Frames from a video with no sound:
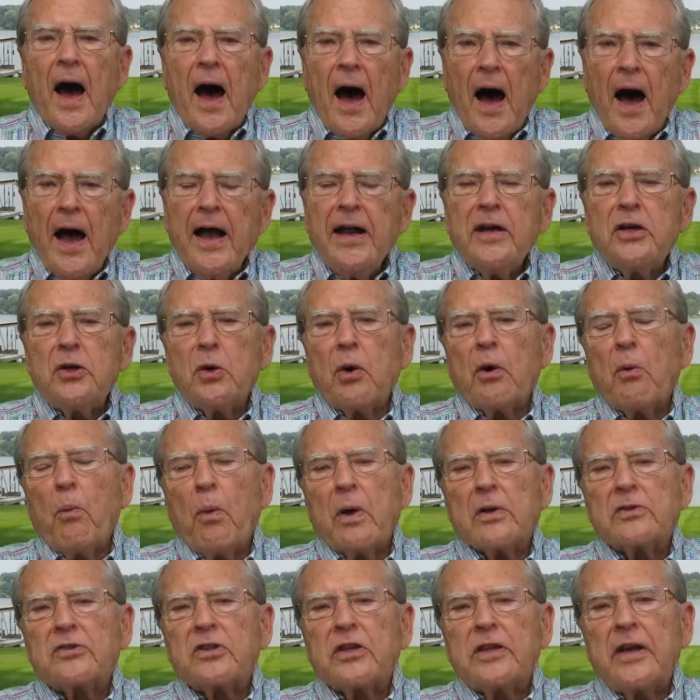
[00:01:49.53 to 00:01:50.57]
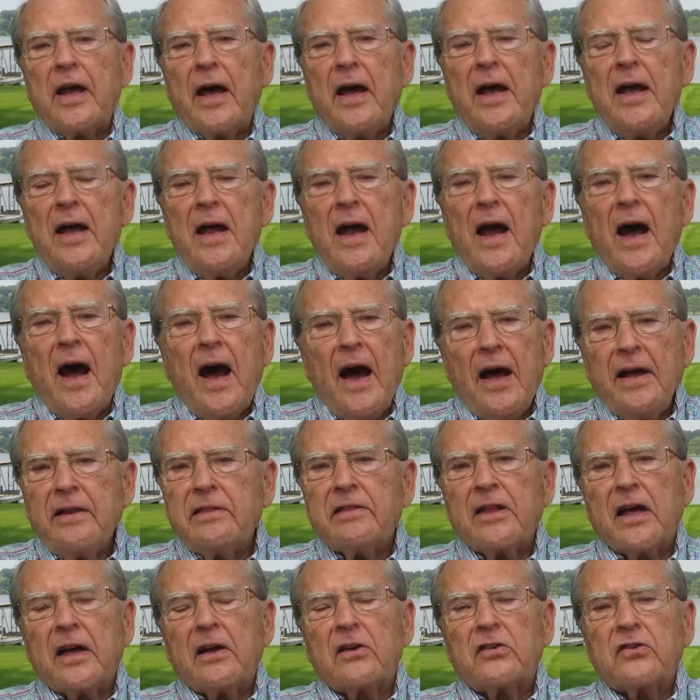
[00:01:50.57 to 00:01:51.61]
I do it once a day. I
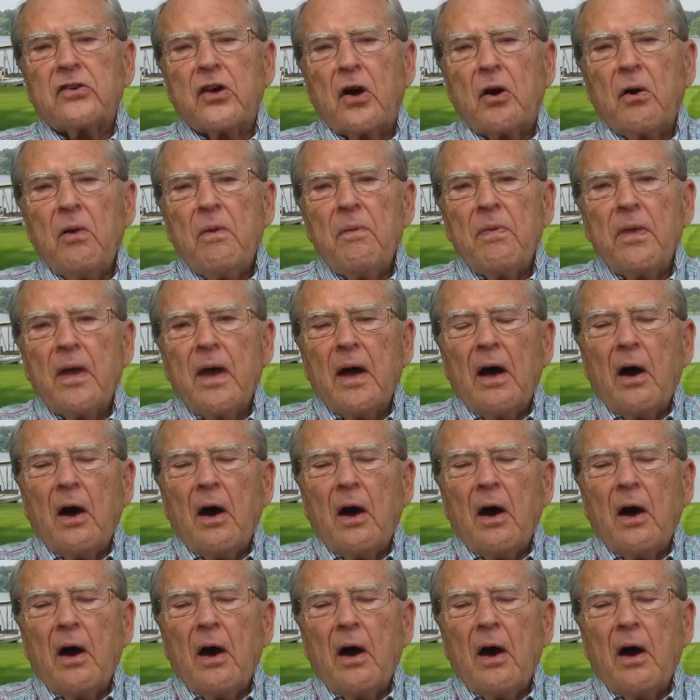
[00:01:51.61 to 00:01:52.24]
think so.